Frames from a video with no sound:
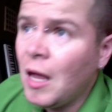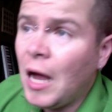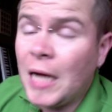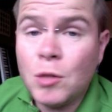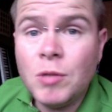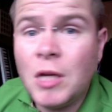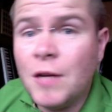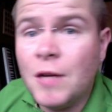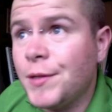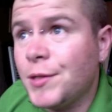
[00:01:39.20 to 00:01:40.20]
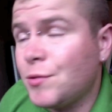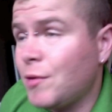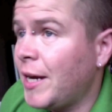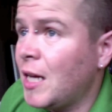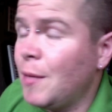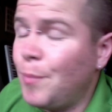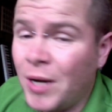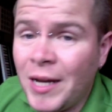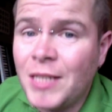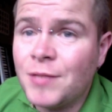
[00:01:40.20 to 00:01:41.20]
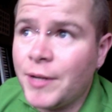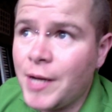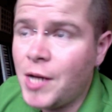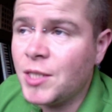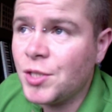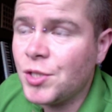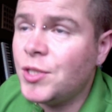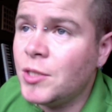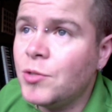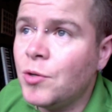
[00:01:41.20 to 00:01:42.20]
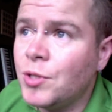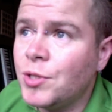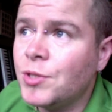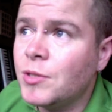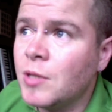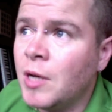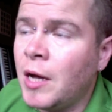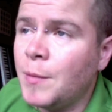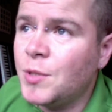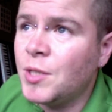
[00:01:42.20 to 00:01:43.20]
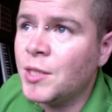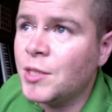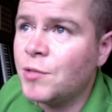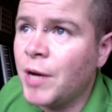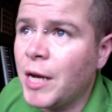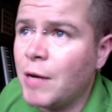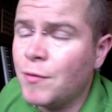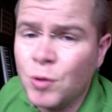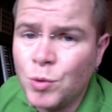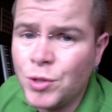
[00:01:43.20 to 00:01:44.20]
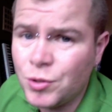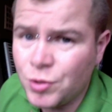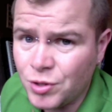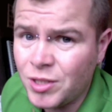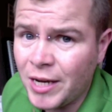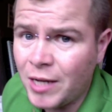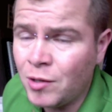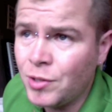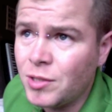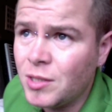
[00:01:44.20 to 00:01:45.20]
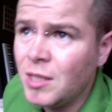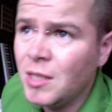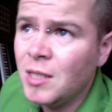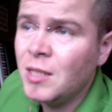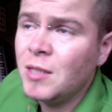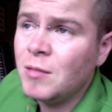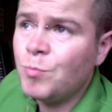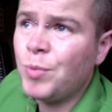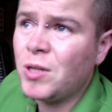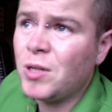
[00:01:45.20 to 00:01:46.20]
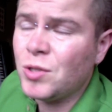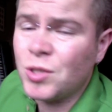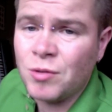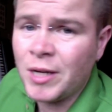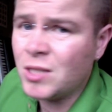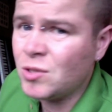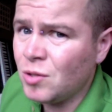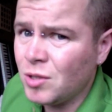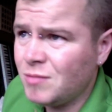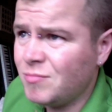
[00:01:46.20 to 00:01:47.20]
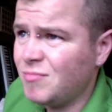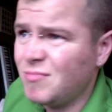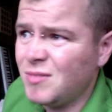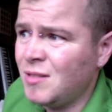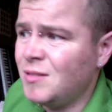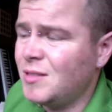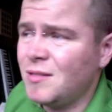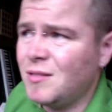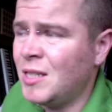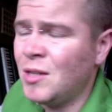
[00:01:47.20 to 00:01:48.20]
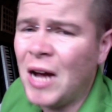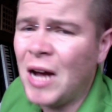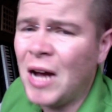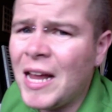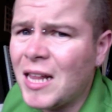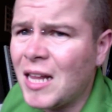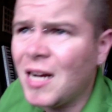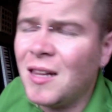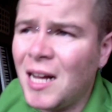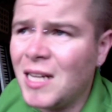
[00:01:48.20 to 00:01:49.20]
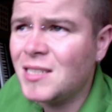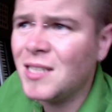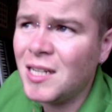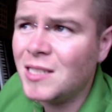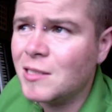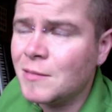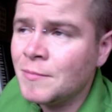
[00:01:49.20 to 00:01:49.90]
I don't have Striker, but I like Striker because I just seen George's Obsidian Striker review, which you should check out. Because Striker's awesome, and you know, I like that class size.